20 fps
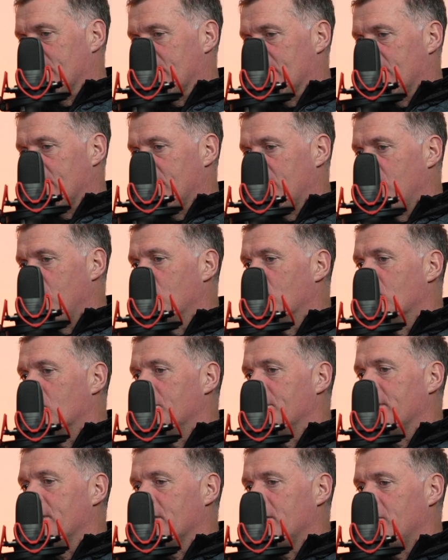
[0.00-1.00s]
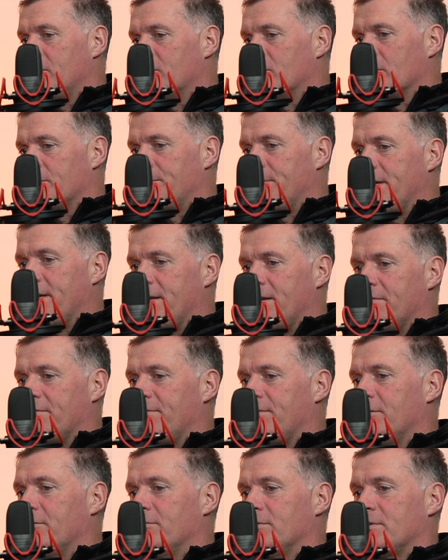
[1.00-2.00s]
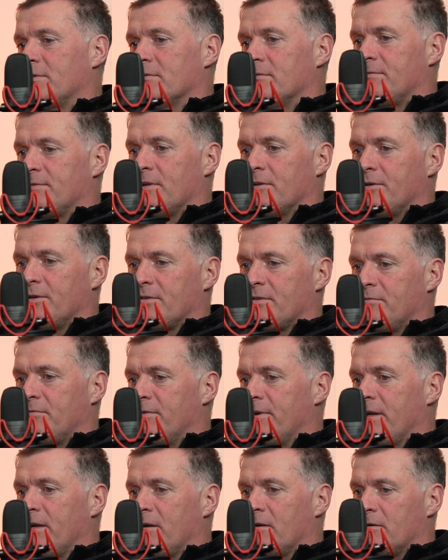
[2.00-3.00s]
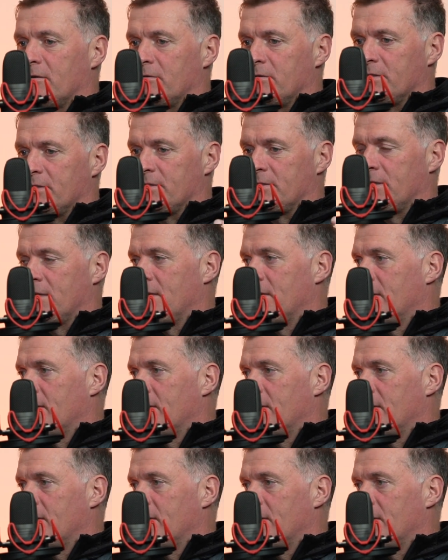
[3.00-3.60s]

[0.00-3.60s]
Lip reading: the European influence of the likes of Wenger and